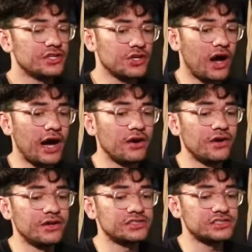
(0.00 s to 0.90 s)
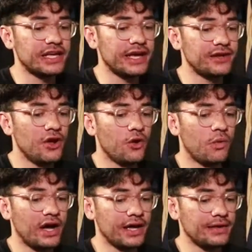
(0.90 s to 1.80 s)
So I don't understand
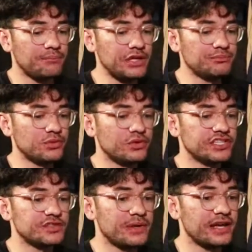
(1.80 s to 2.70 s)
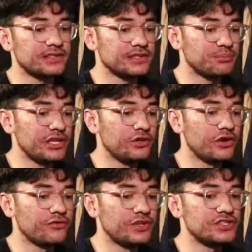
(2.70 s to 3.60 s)
why people expect Blake
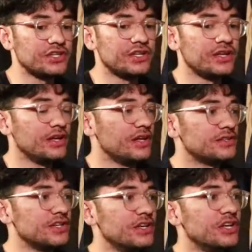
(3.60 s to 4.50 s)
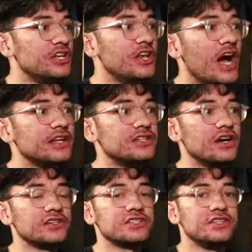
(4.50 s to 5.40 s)
Griffin to not
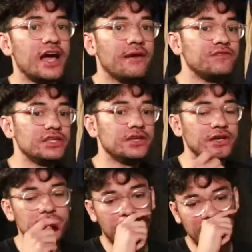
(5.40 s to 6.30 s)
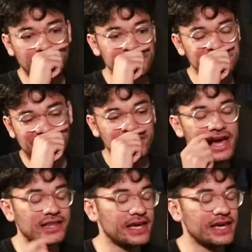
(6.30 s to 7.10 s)
dunk, to not be good, all this and all that.